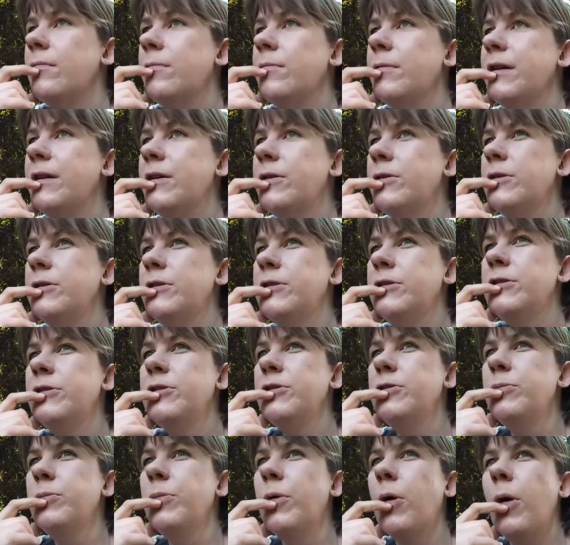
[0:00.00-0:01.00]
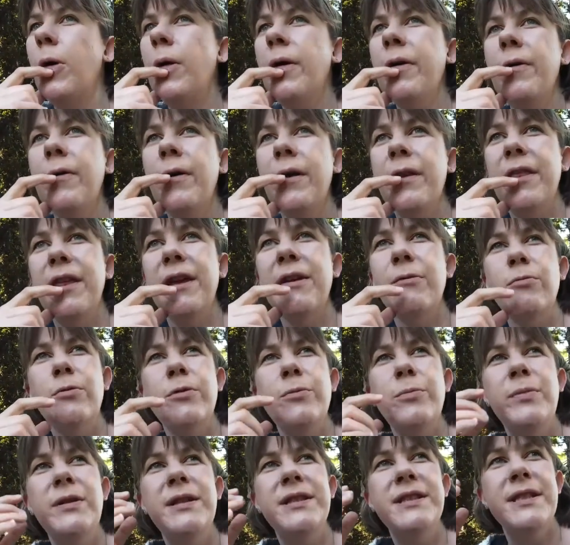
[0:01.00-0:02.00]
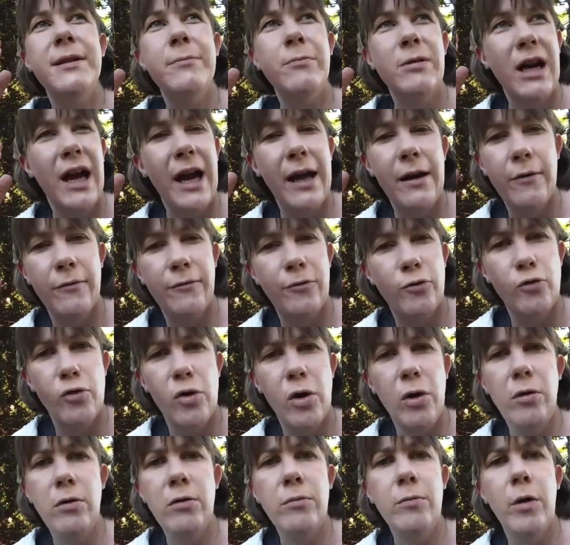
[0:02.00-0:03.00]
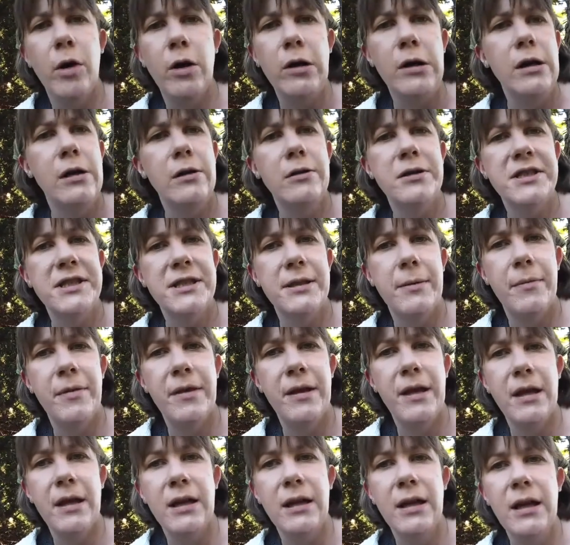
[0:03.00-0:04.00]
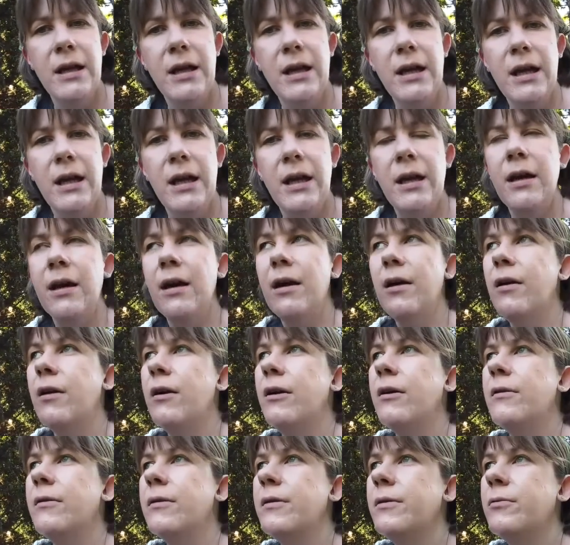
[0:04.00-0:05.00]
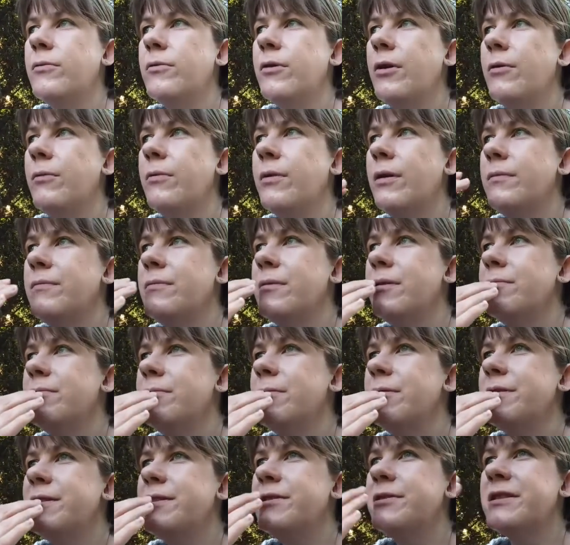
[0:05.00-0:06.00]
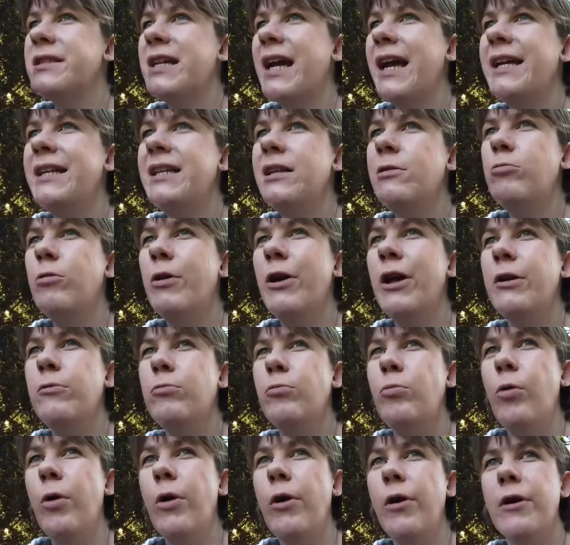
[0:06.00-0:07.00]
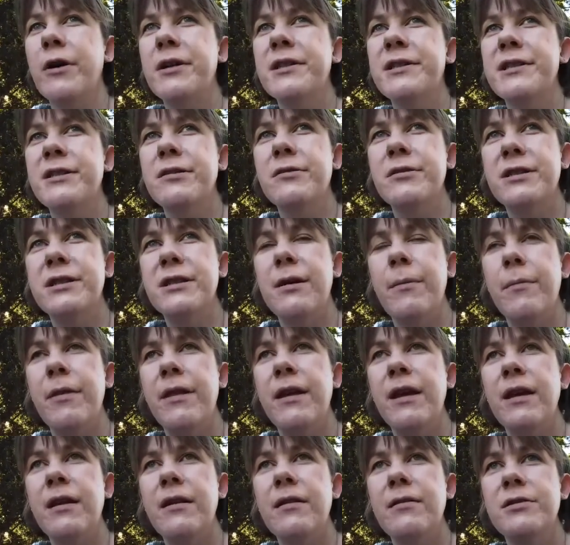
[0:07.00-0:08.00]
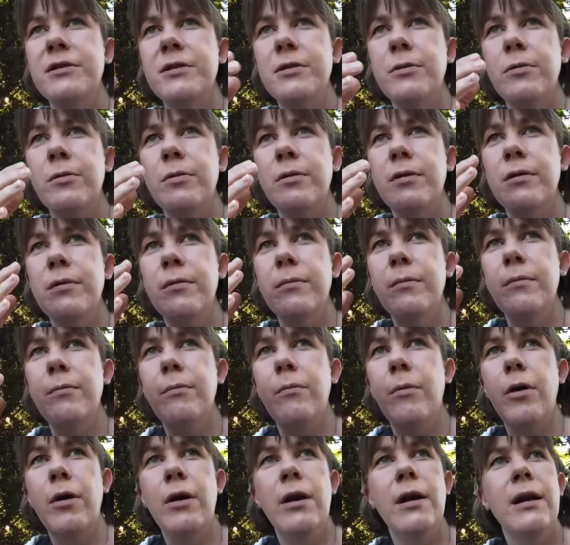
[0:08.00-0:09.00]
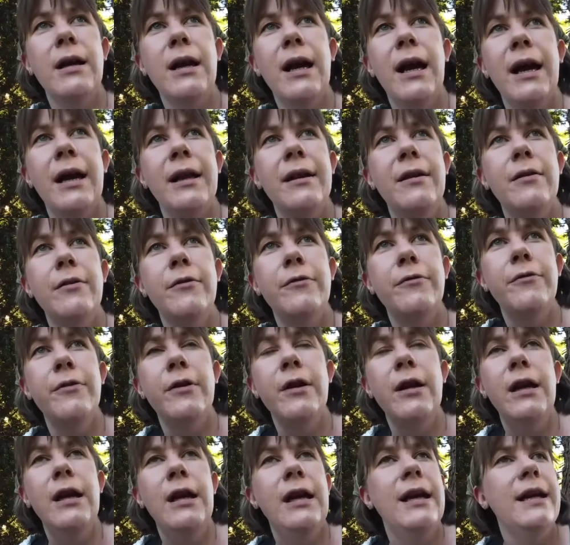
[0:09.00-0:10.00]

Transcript: we could do more, or there would be some kind of role model or something, a society where it works or something. So a model kind of.